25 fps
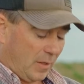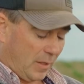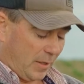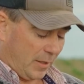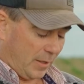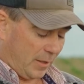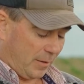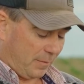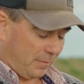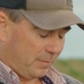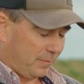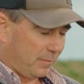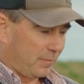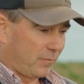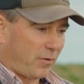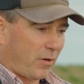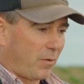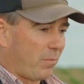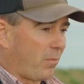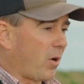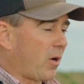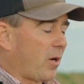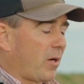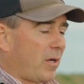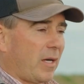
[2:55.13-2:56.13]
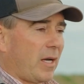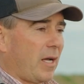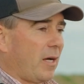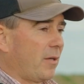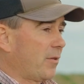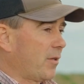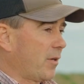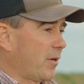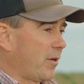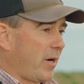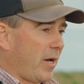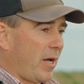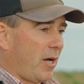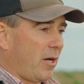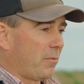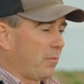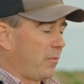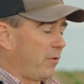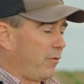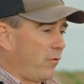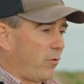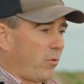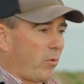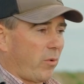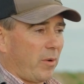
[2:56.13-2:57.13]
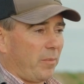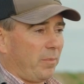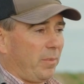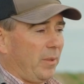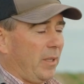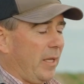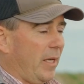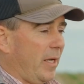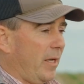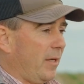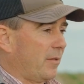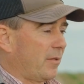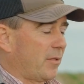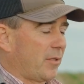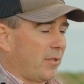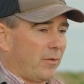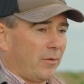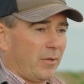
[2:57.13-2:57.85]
um, from marking out the ground before we plant,